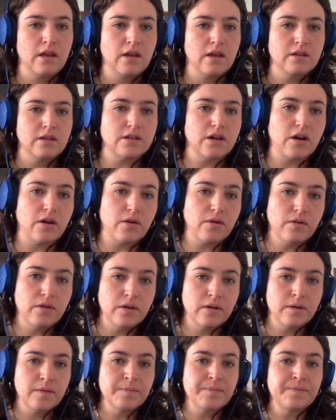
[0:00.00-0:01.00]
So
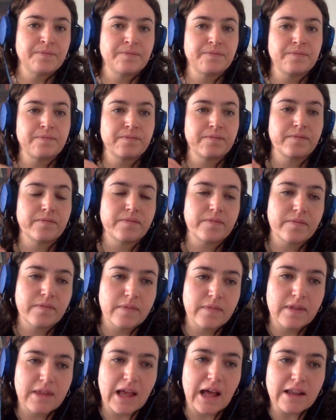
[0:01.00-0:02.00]

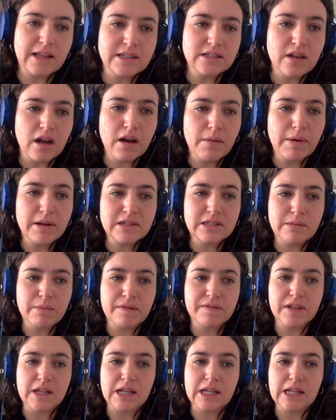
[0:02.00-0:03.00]
now let's talk about some
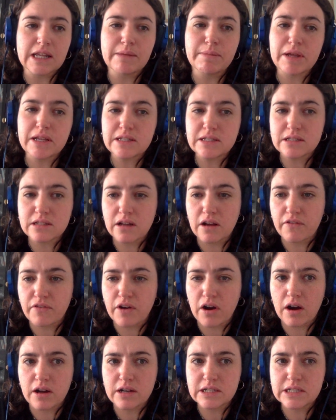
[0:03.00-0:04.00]
of the limits of
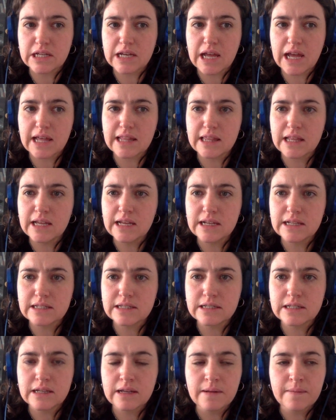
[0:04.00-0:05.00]
Kantian
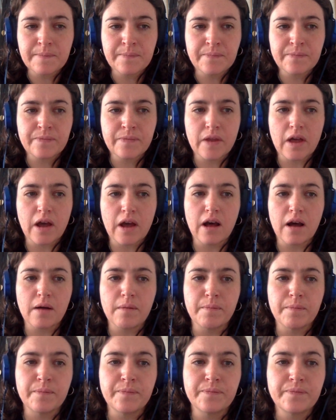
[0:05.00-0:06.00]
ethics.
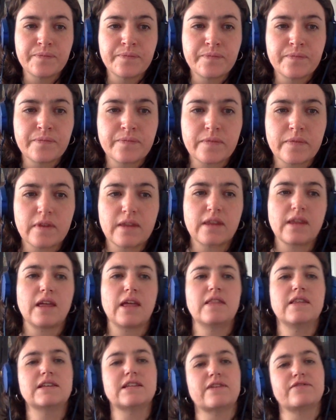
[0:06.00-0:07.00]
And
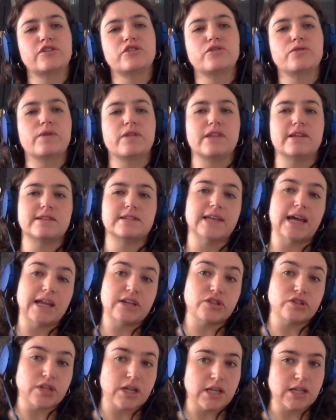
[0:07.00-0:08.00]
these have to do with
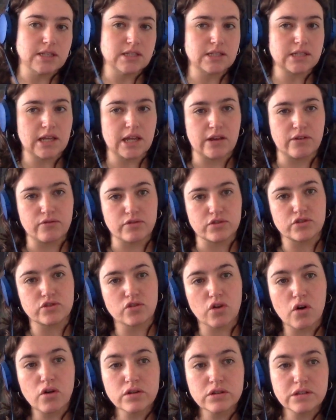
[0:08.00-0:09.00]
intentions and
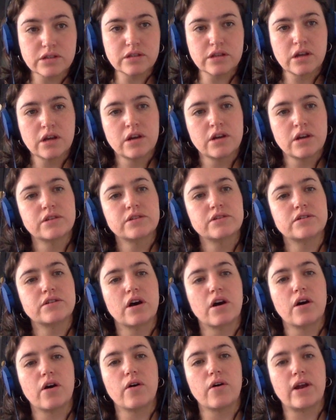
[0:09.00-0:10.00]
results,
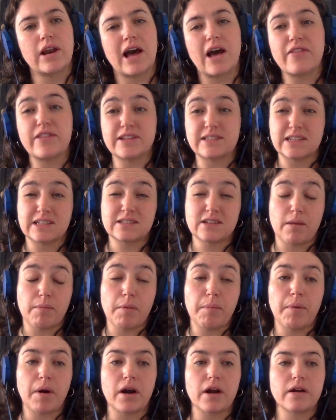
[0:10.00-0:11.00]
and how these things come
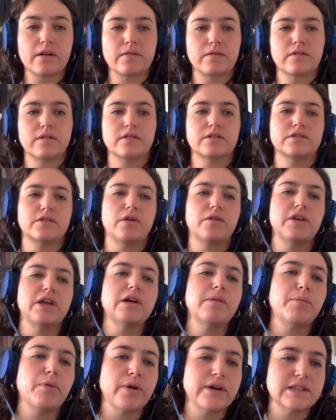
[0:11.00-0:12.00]
apart. So
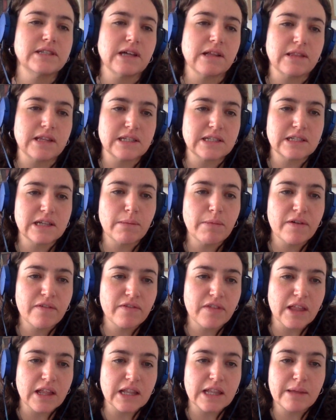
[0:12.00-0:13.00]
O'Neill points out that some
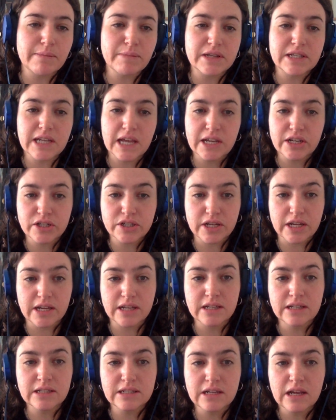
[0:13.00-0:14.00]
of the
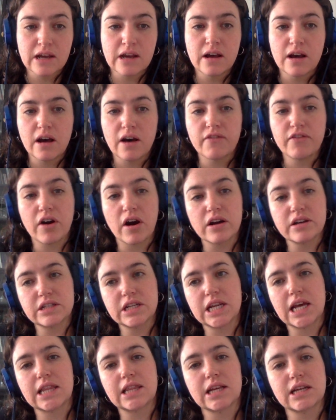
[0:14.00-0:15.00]
limitations of
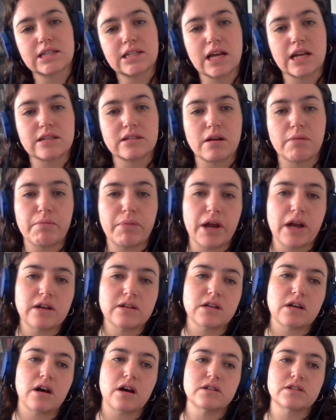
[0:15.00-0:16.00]
Kantian ethics as compared
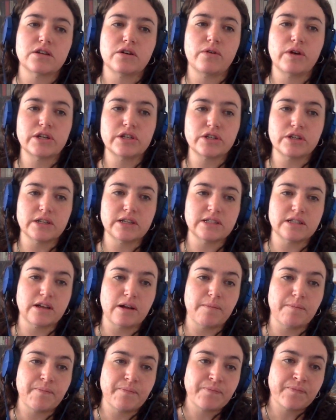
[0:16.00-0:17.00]
to
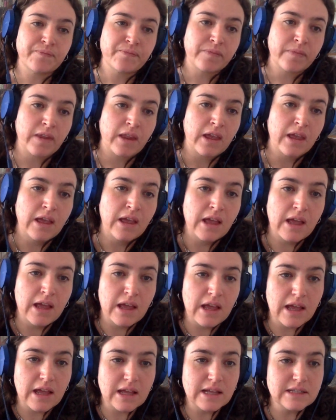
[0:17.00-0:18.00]
consequentialism
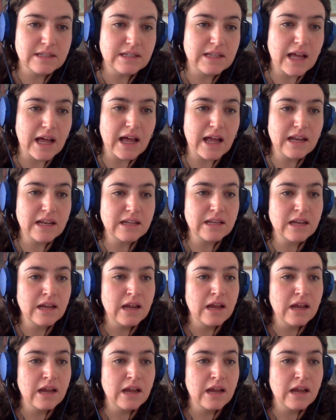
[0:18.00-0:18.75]
is that